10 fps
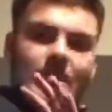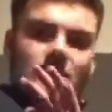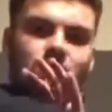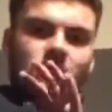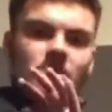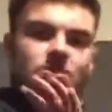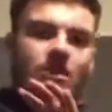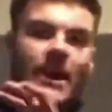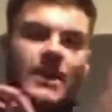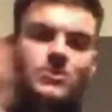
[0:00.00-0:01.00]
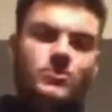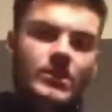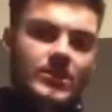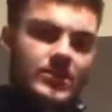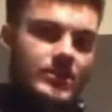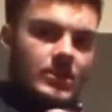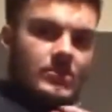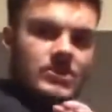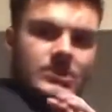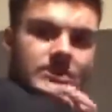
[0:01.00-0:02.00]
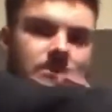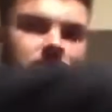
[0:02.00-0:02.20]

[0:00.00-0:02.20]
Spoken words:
can clash with. You just